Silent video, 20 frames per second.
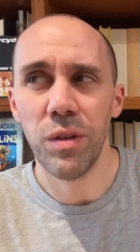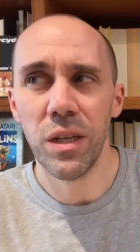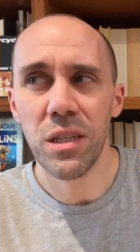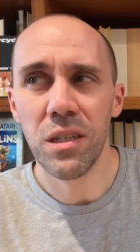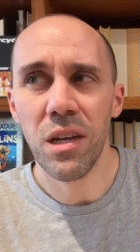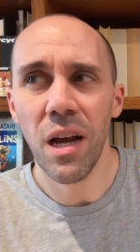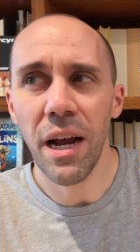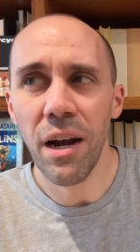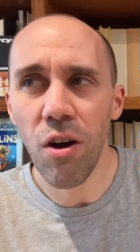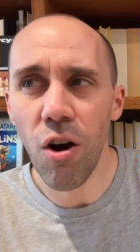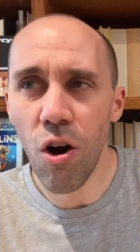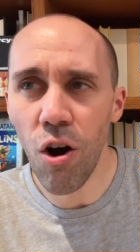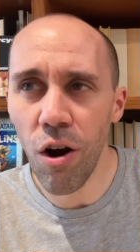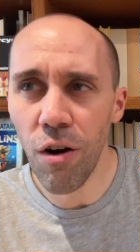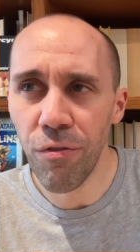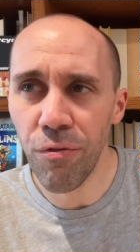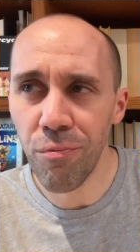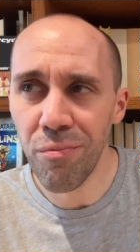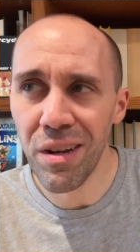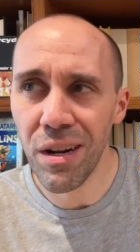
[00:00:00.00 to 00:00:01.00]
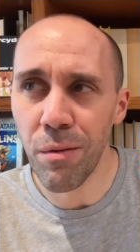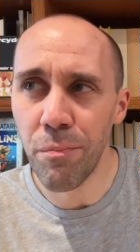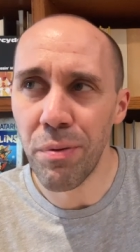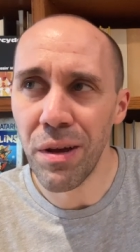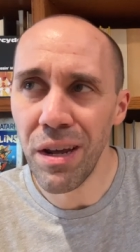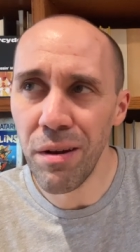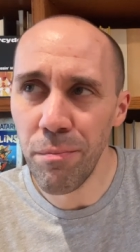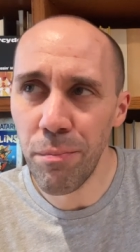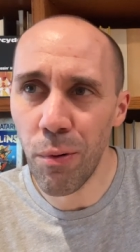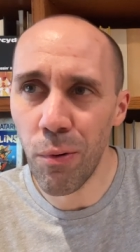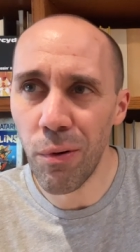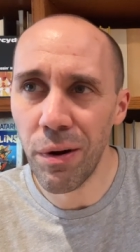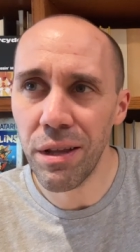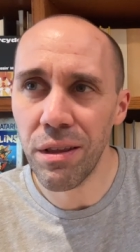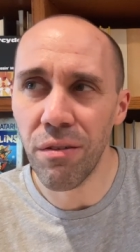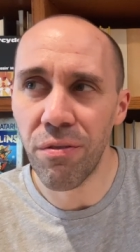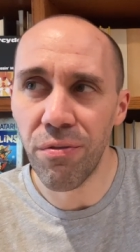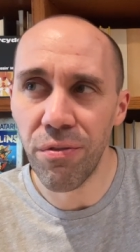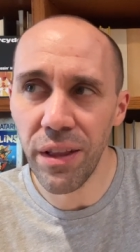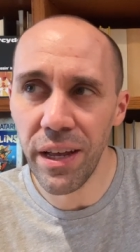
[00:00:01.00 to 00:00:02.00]
It's kind of hard for me to pinpoint
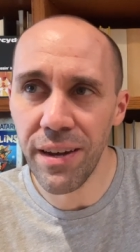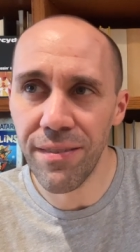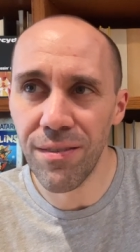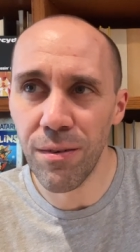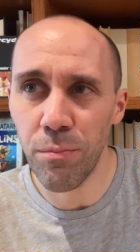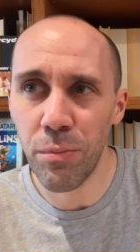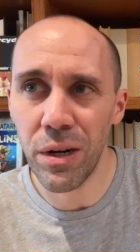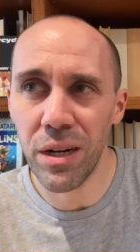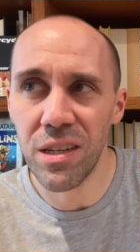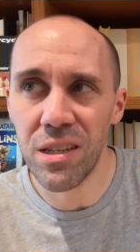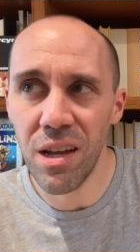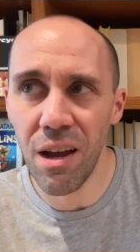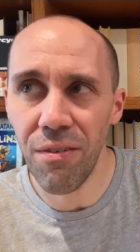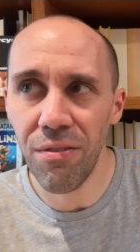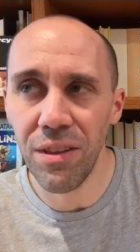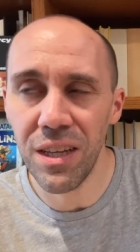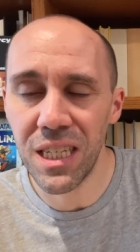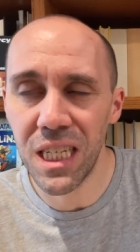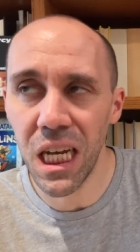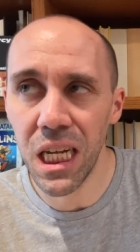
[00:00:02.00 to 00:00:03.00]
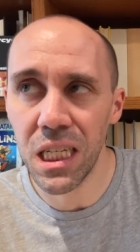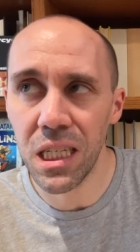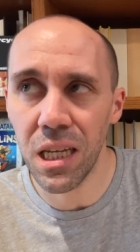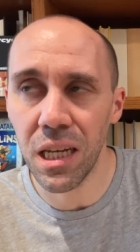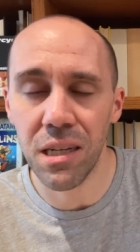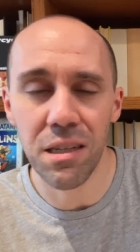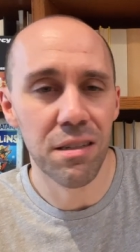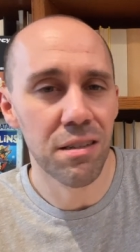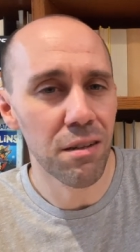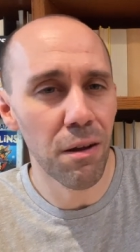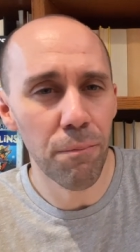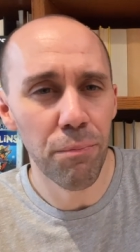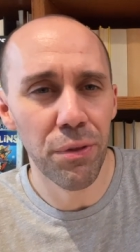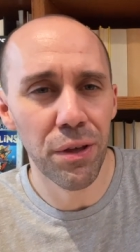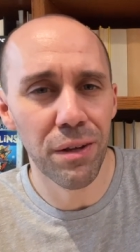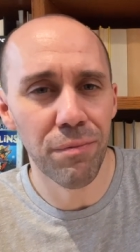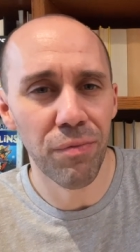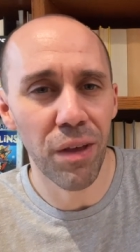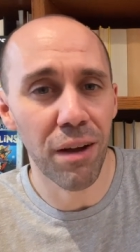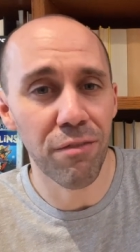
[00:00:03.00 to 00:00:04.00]
the flavor, but it definitely tastes like
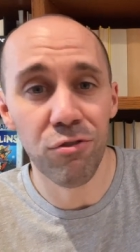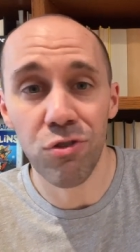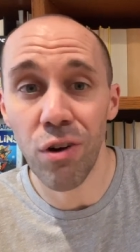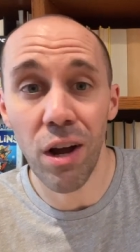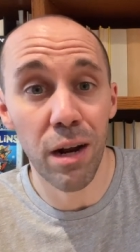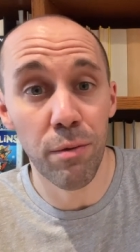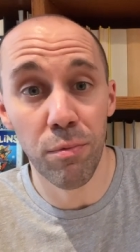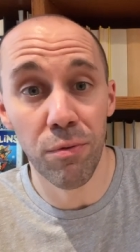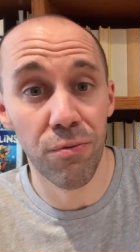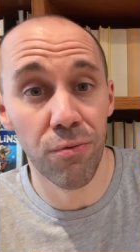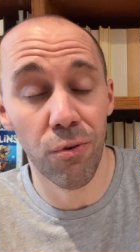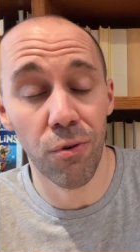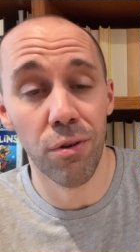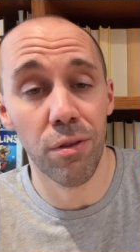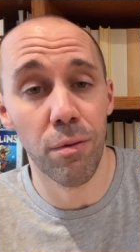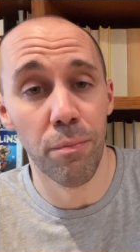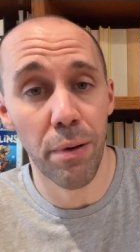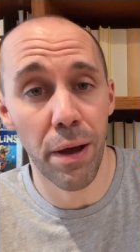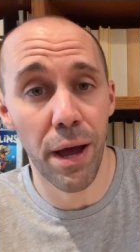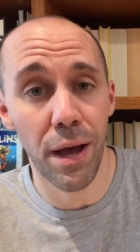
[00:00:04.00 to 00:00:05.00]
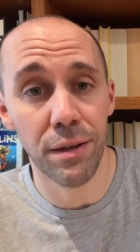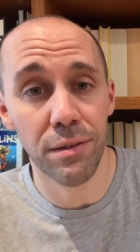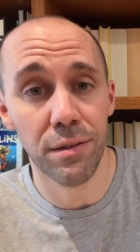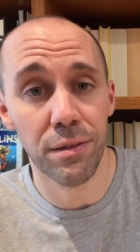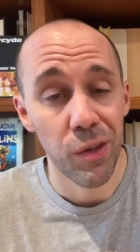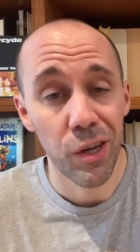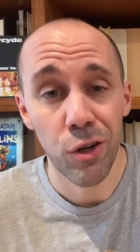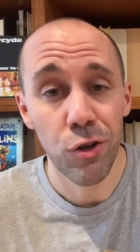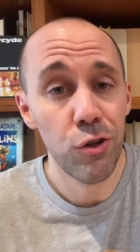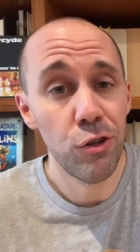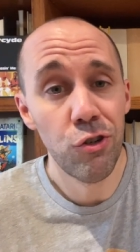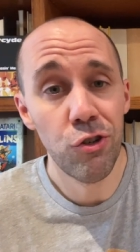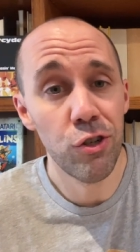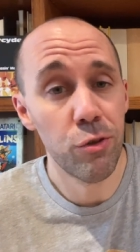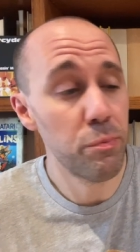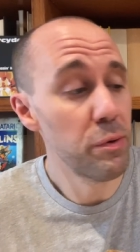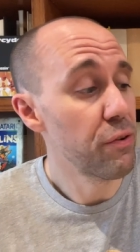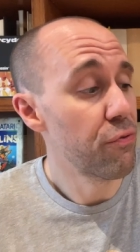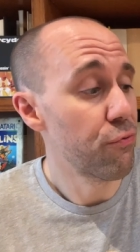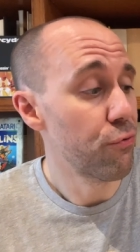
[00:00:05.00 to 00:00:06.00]
something I've tried before in the past. It could
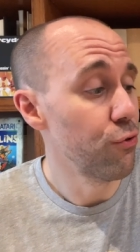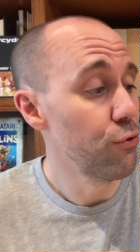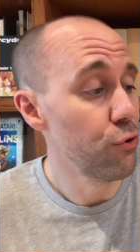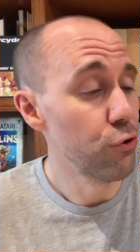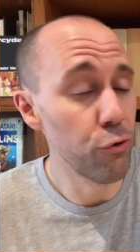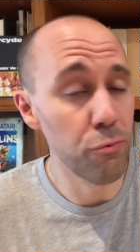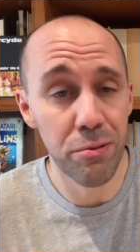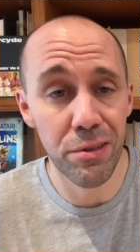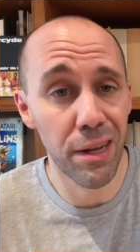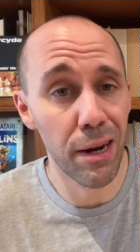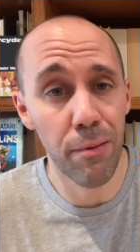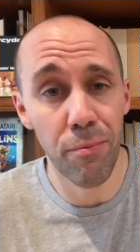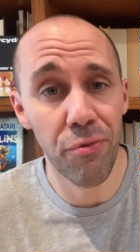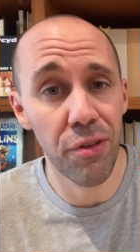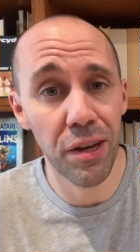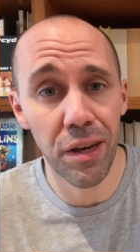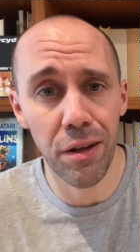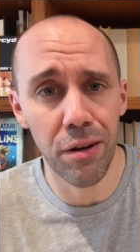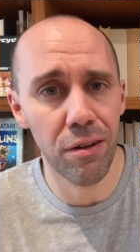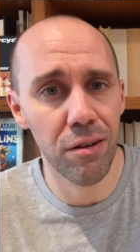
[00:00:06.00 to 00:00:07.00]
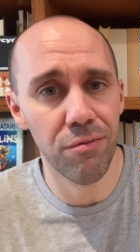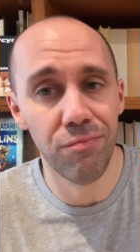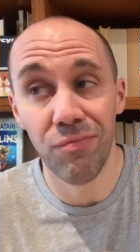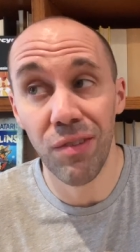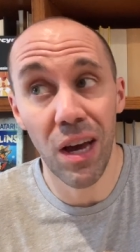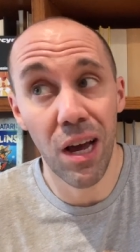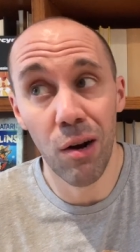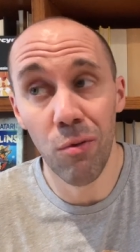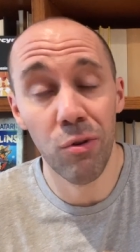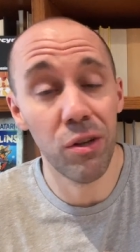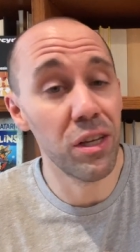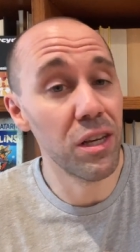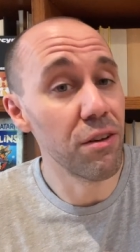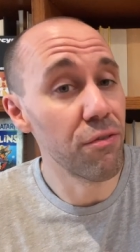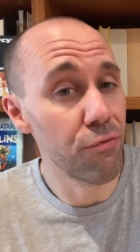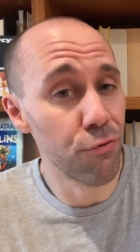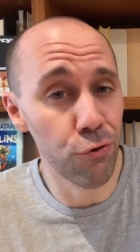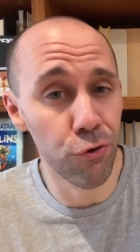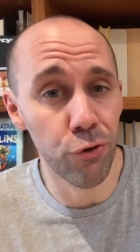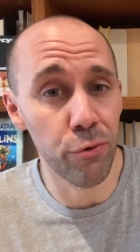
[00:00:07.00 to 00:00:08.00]
just be Fruit Loops that I'm thinking of. I don't really
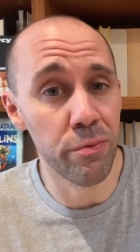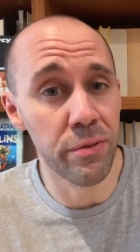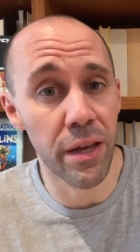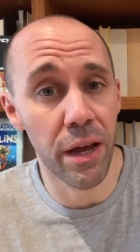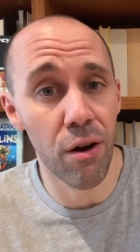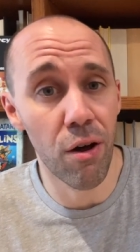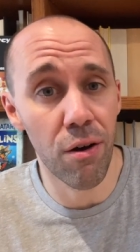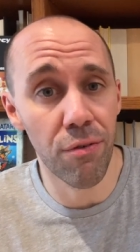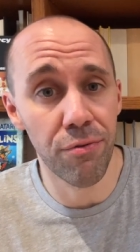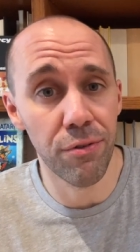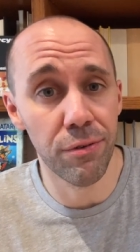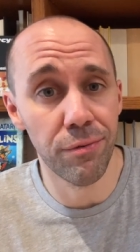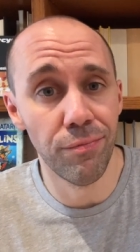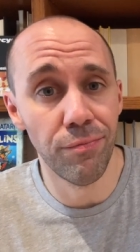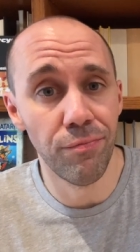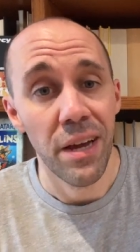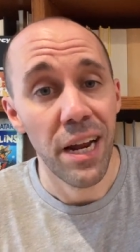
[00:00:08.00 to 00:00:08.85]
eat Fruit Loops that often.